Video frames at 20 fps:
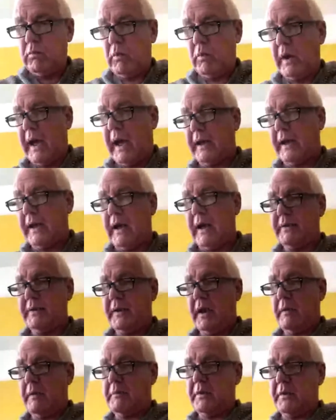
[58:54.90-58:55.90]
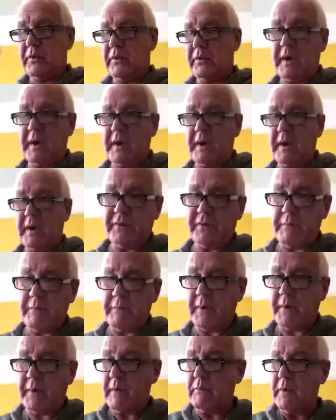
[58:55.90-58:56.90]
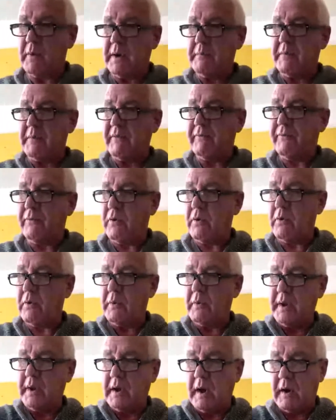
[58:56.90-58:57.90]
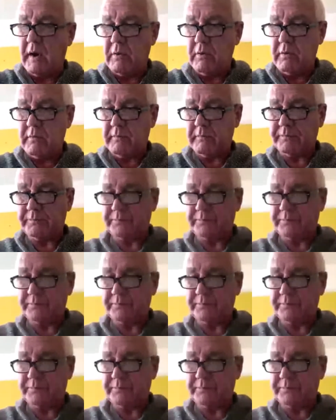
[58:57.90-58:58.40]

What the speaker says: We ain't going yet. I'm going to do another £10 winner before we go.